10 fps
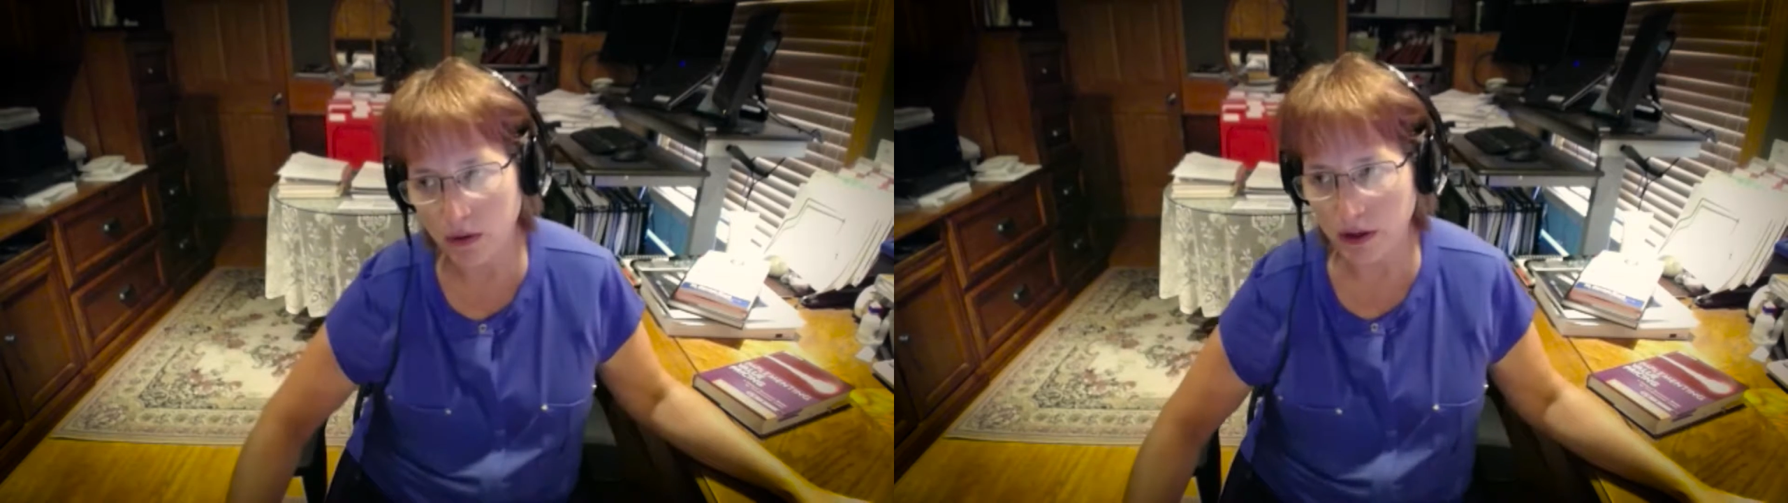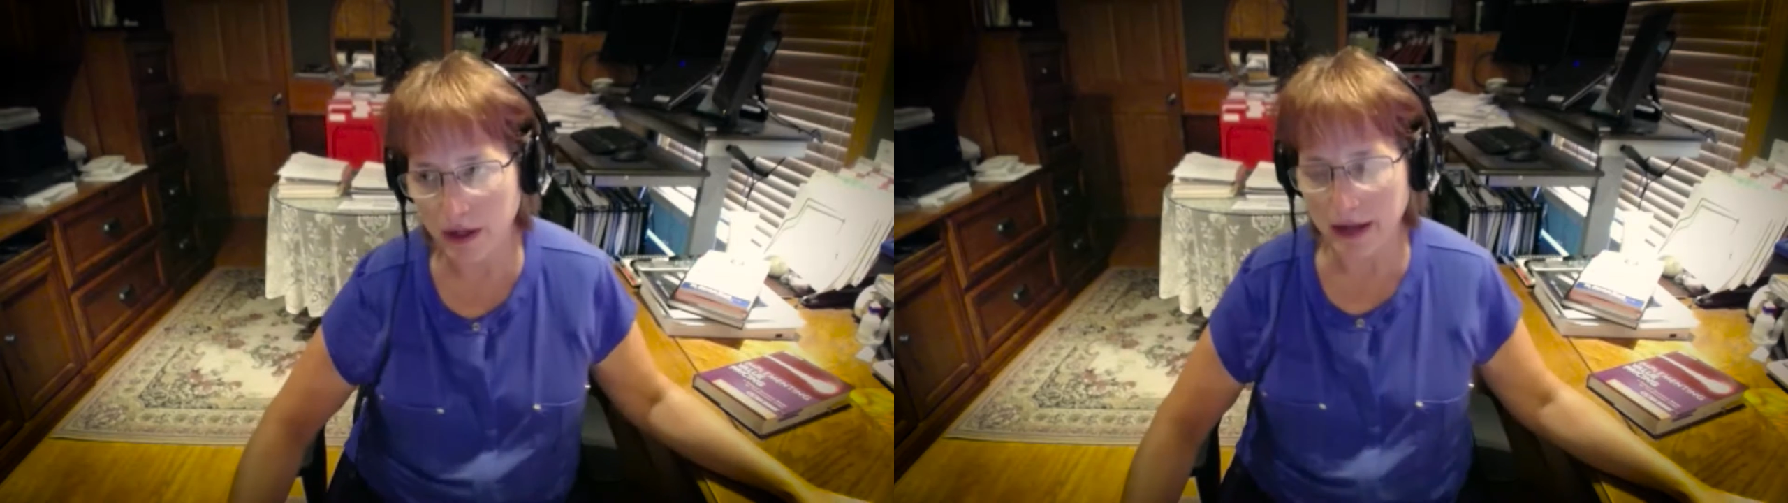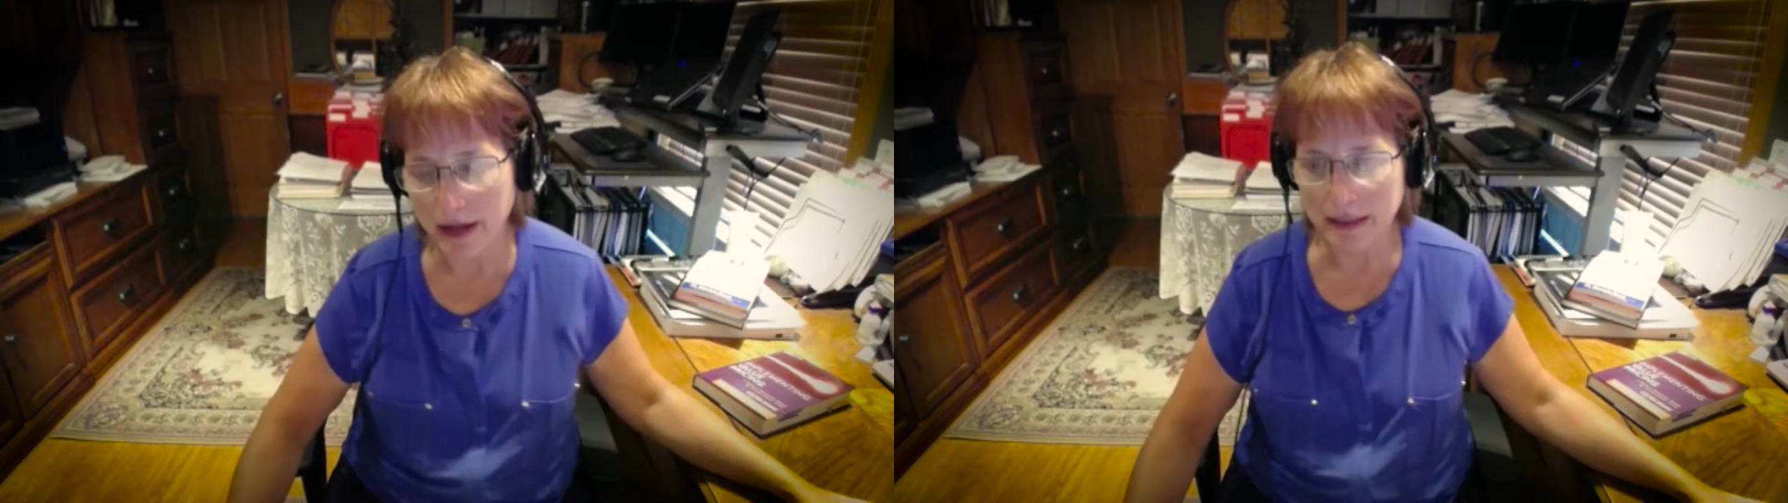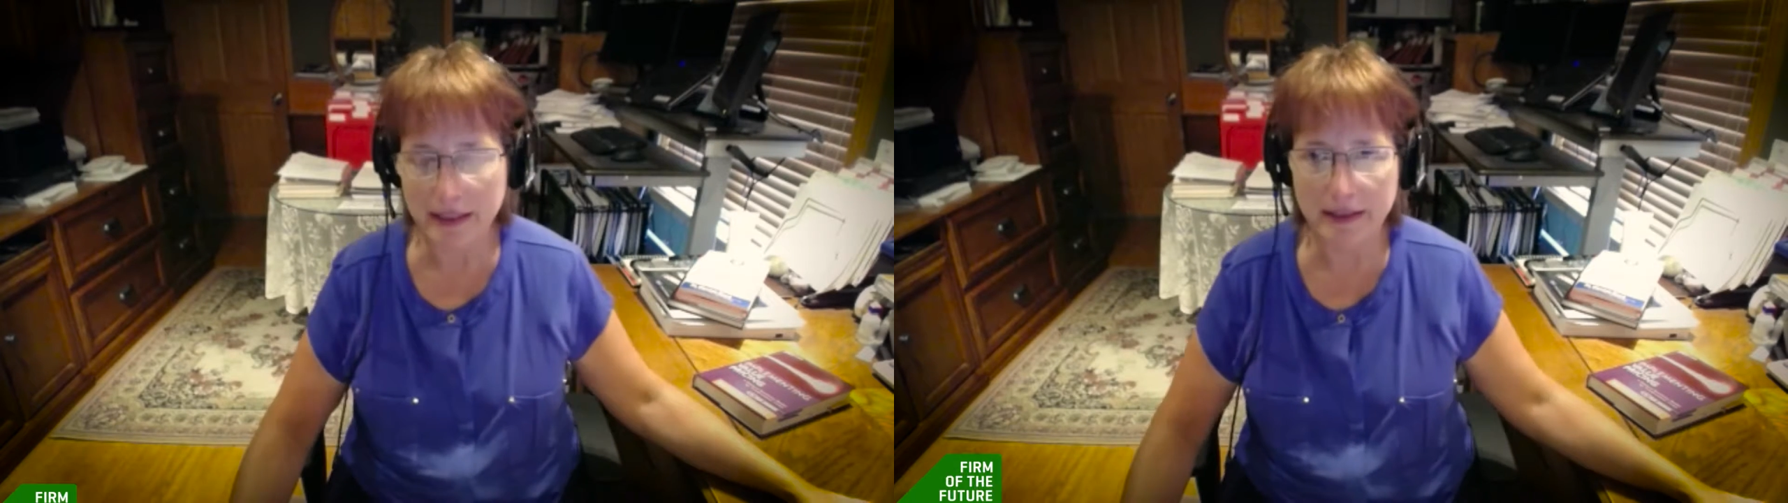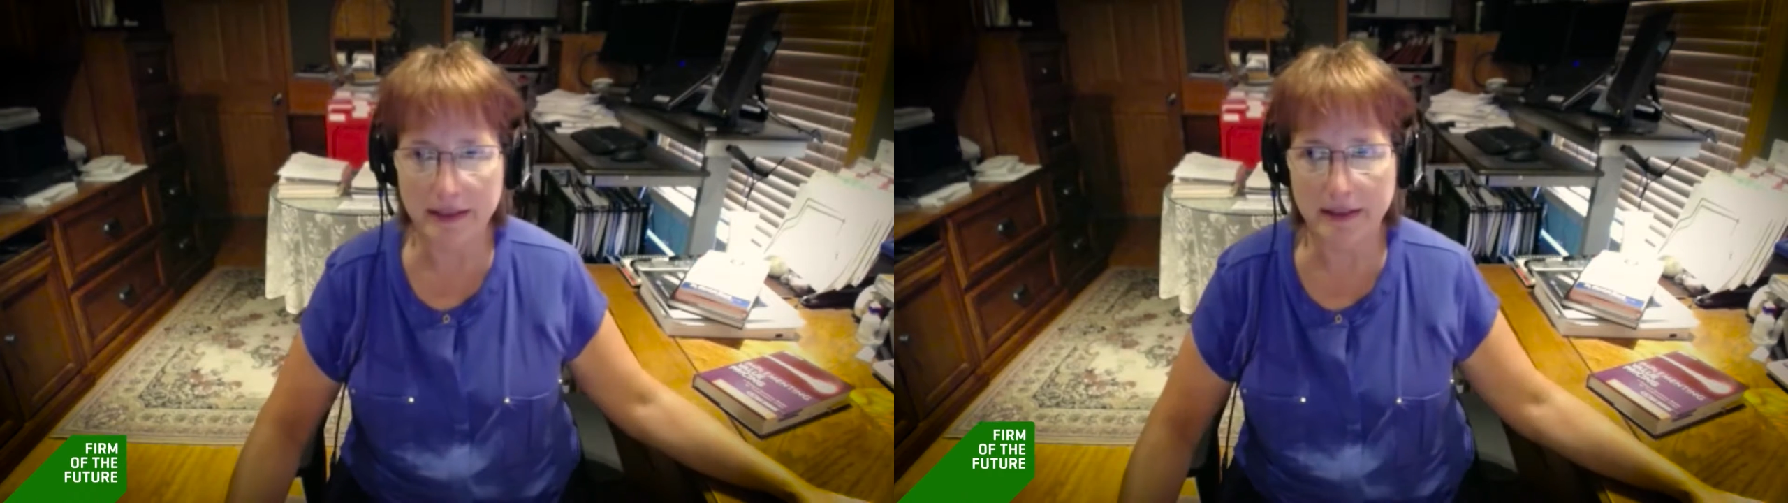or at
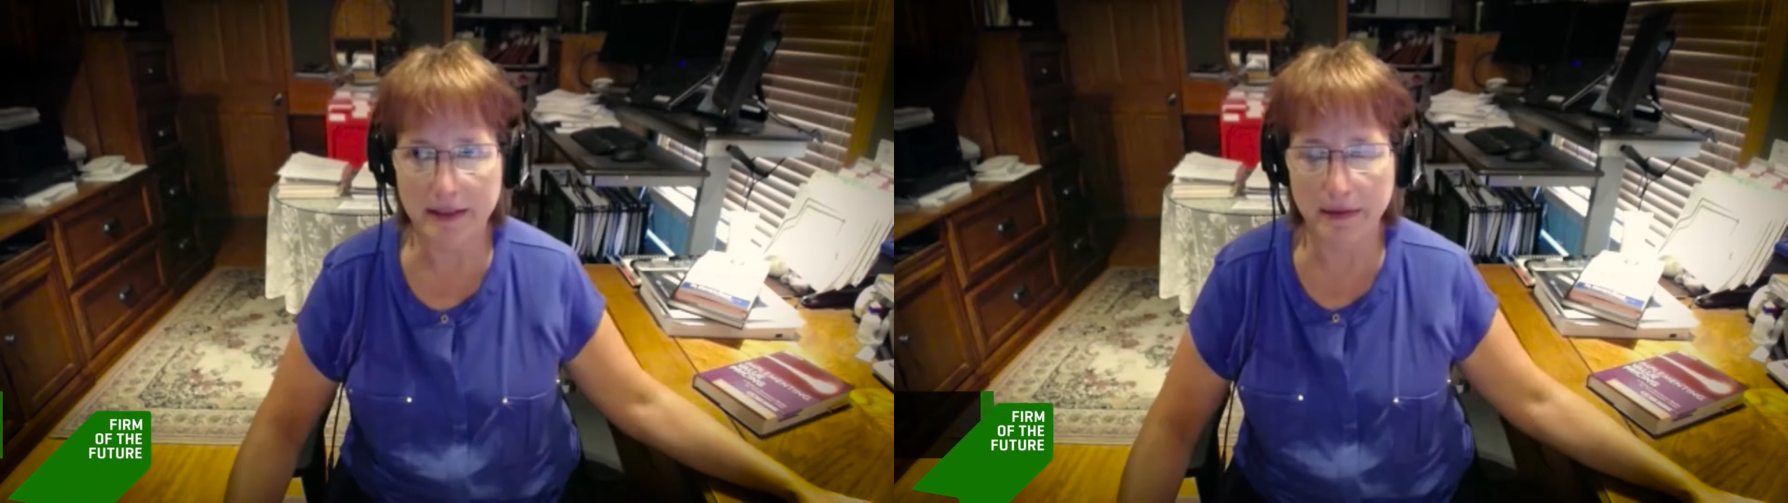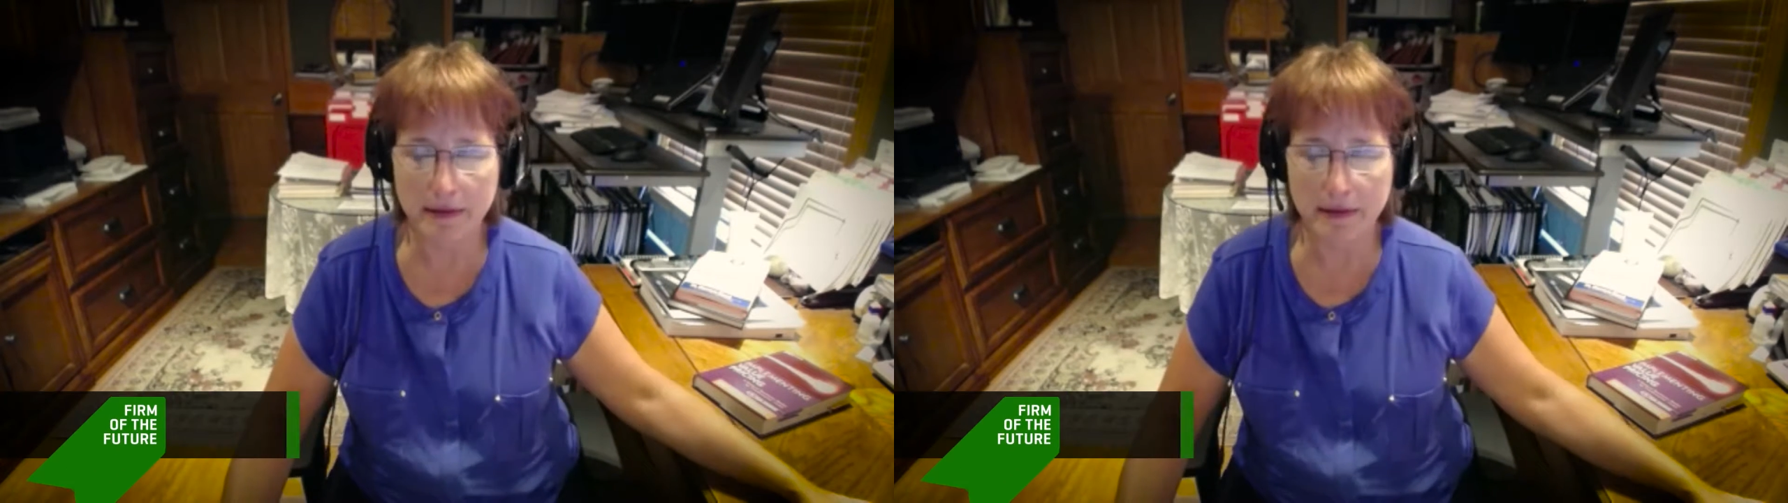least